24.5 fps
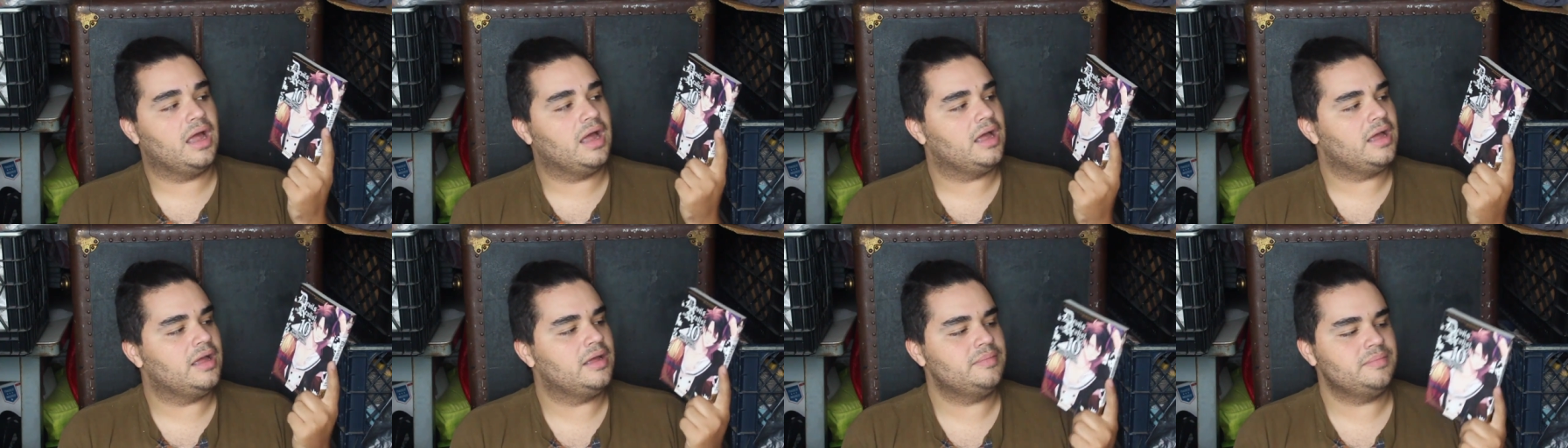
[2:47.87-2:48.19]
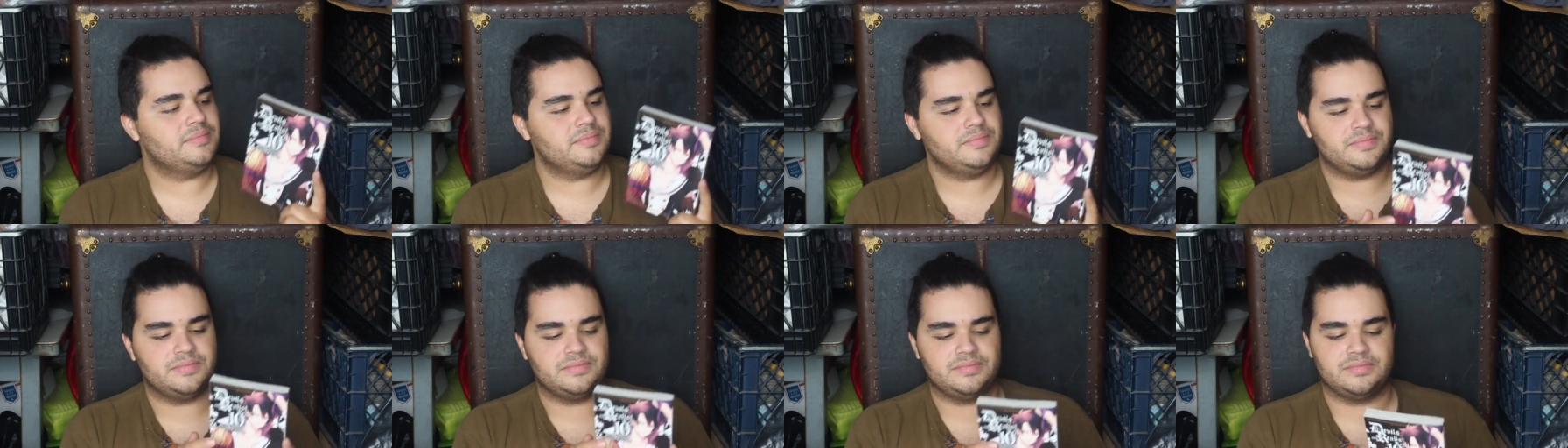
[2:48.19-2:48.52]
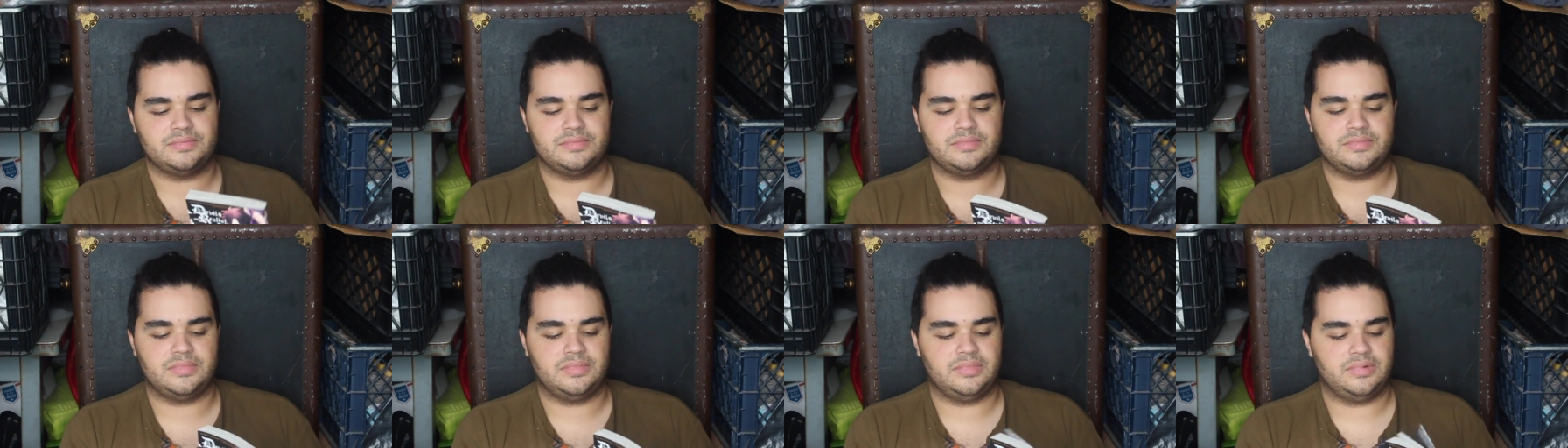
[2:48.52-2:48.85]

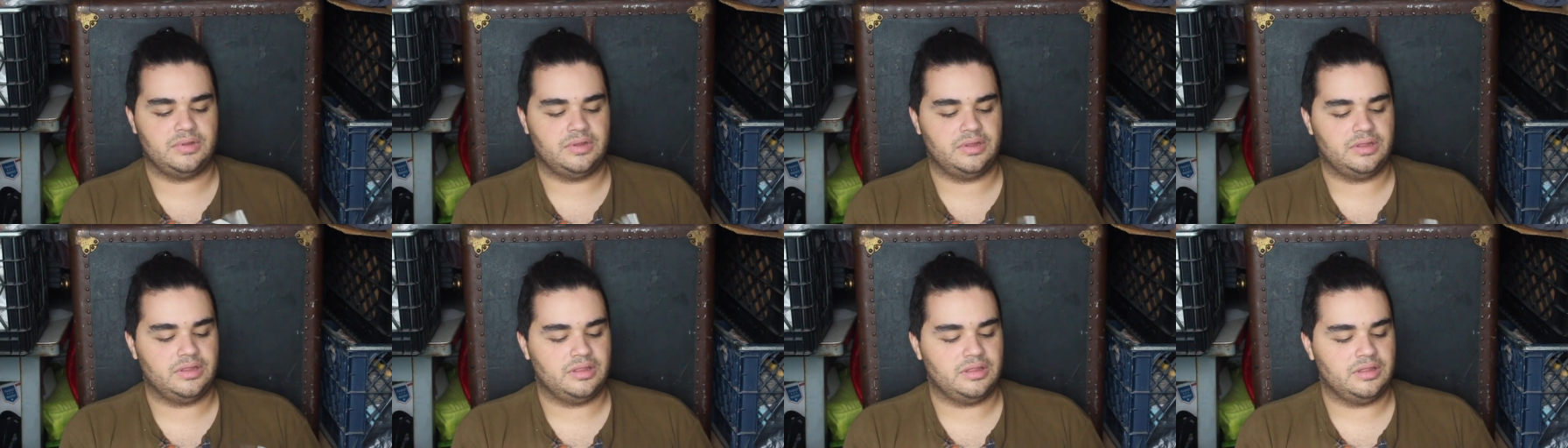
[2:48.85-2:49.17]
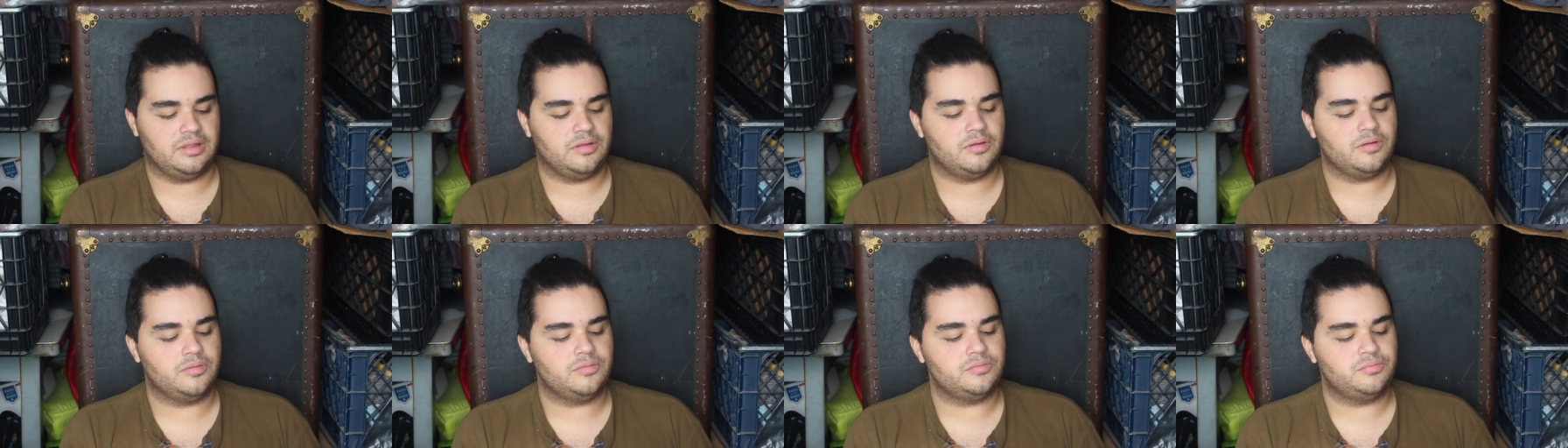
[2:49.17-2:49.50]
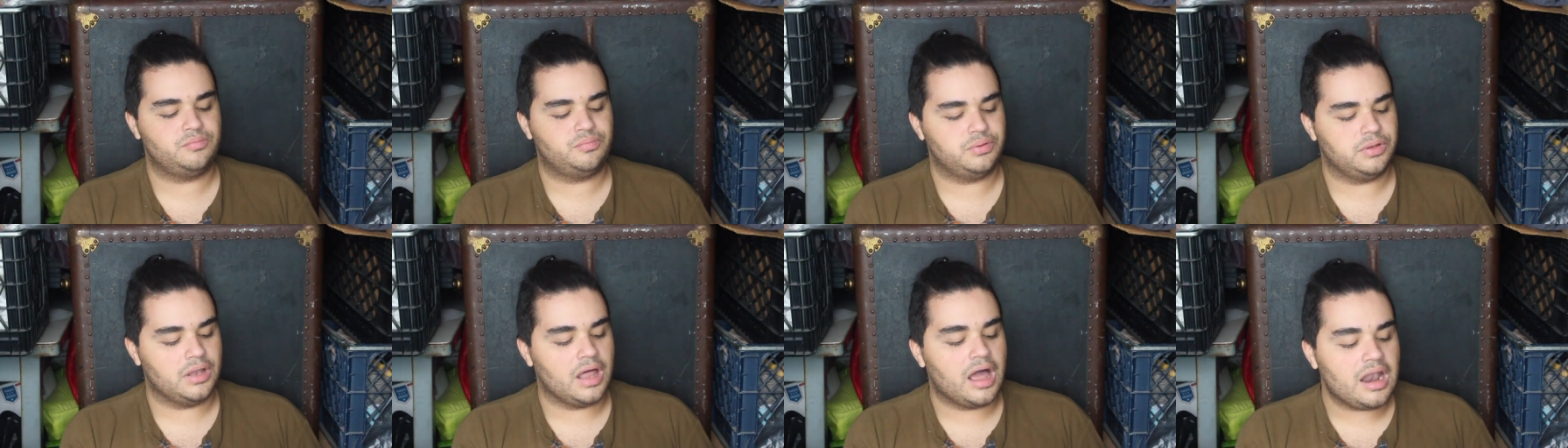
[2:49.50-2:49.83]

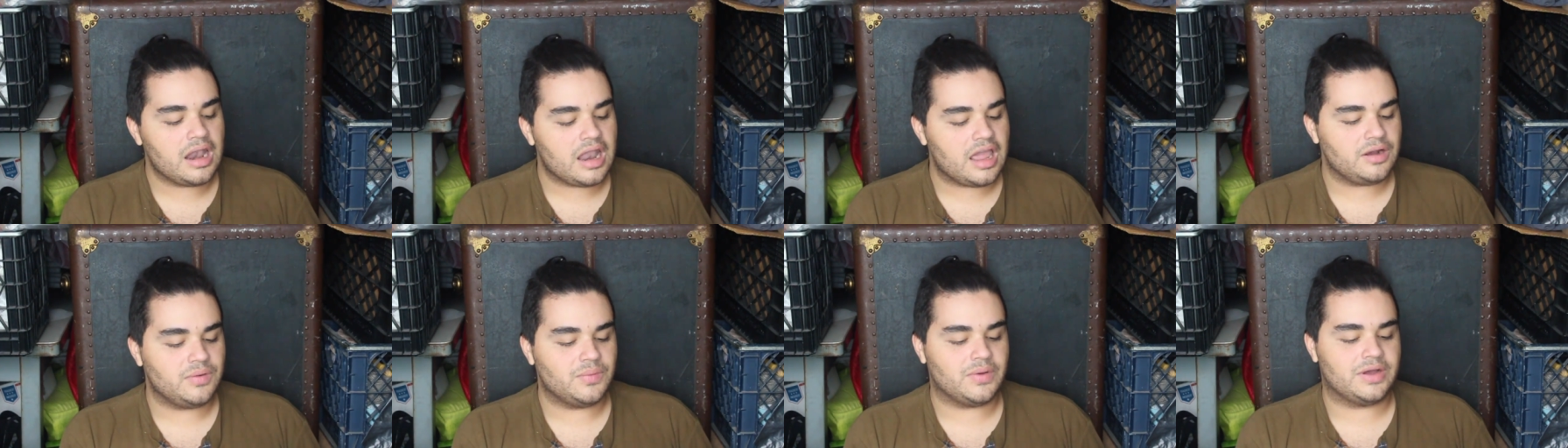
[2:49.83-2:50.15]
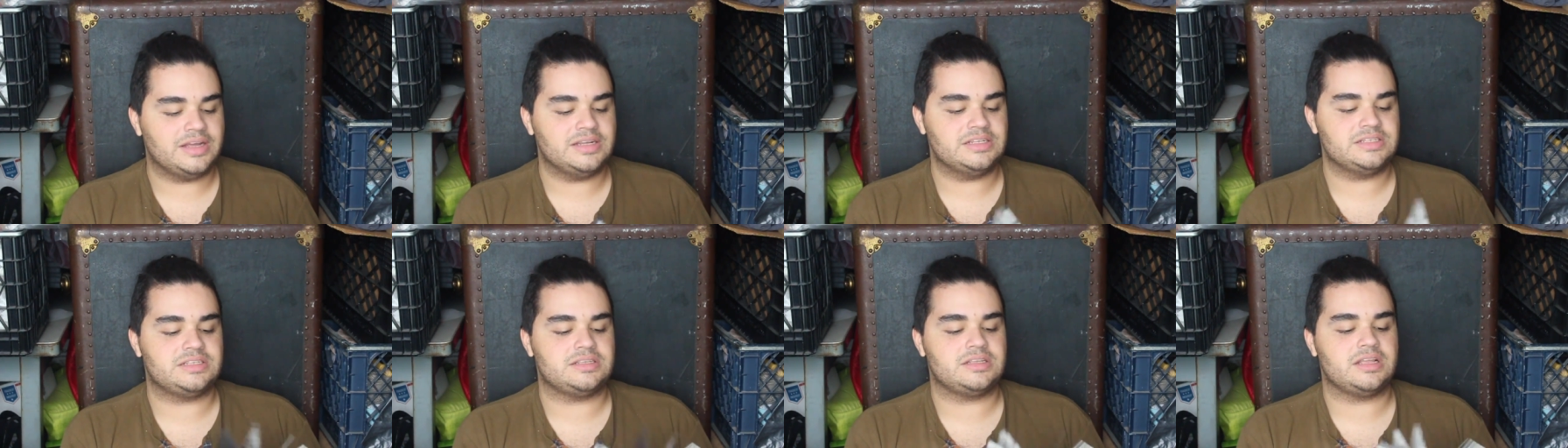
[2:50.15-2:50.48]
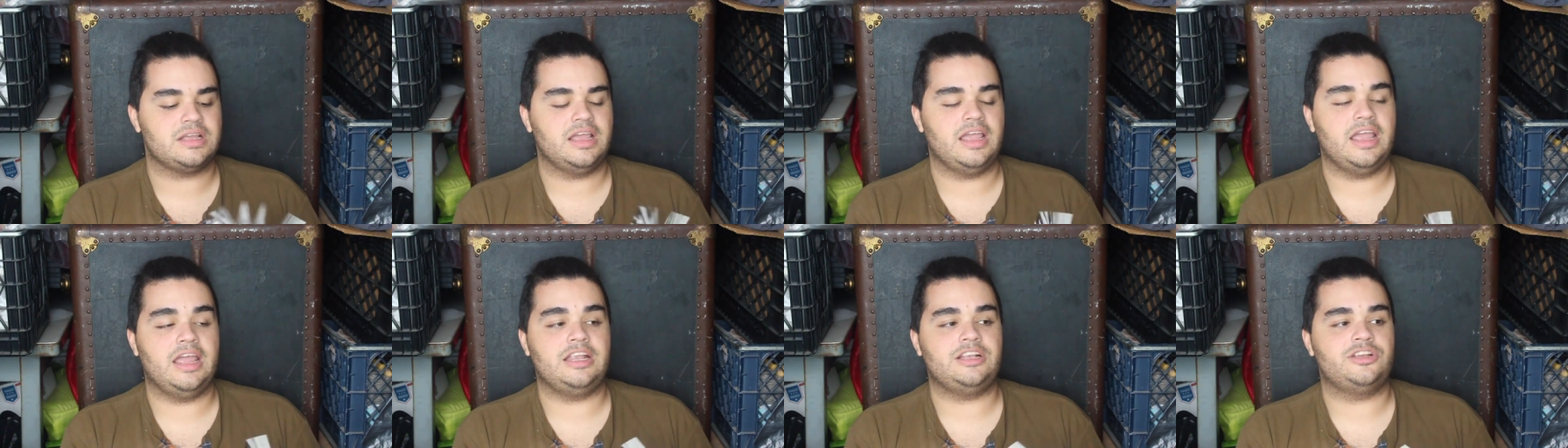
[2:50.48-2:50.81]
Plotline-wise,
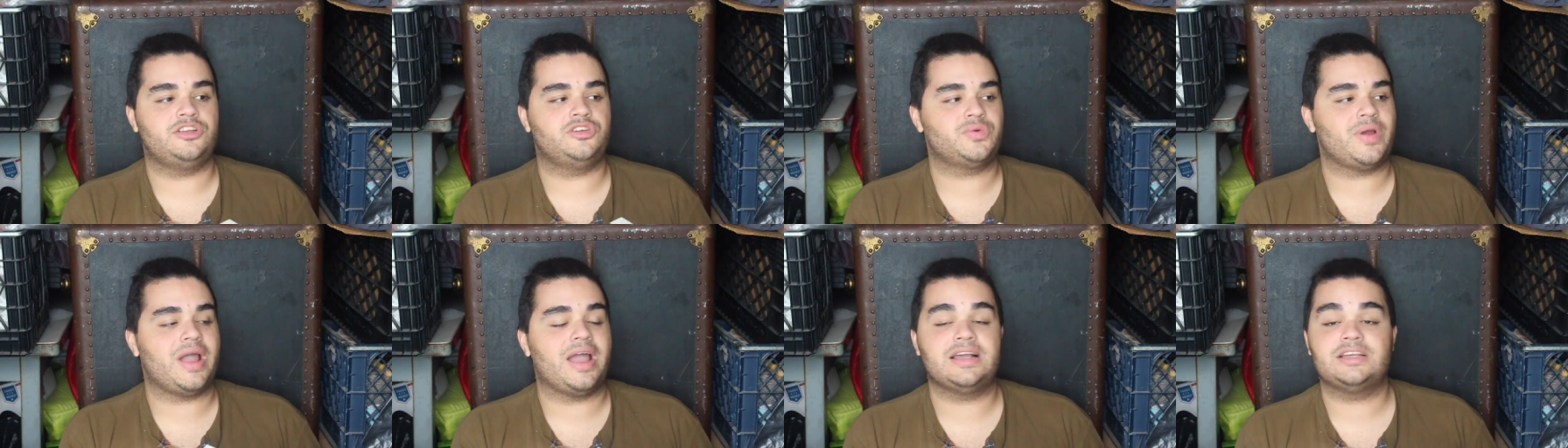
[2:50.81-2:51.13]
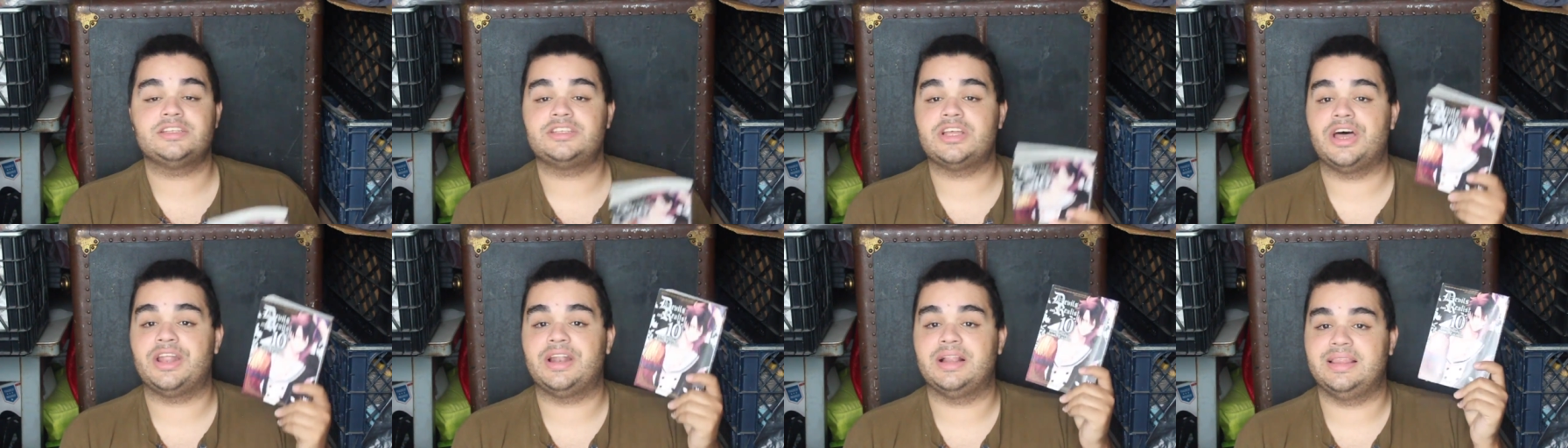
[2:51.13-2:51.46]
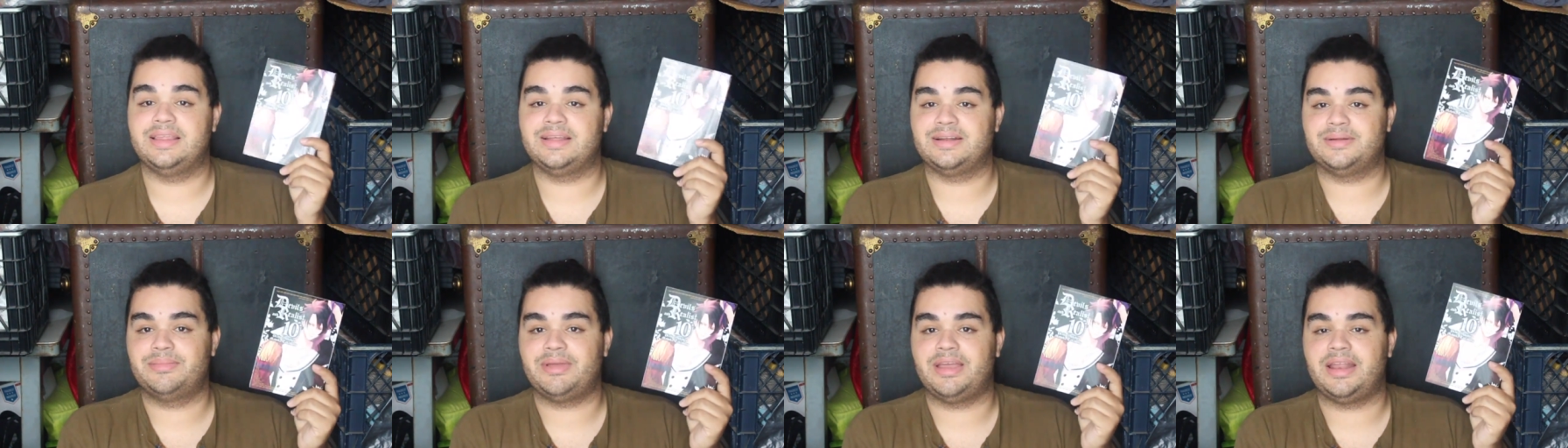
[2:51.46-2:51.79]
it drags on a
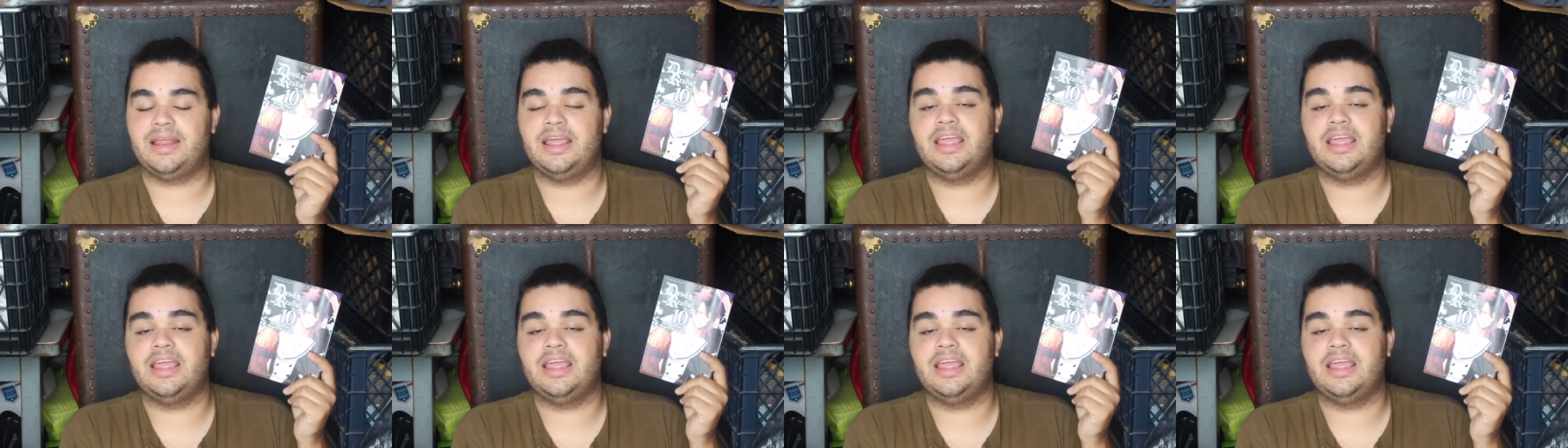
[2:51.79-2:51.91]
little bit.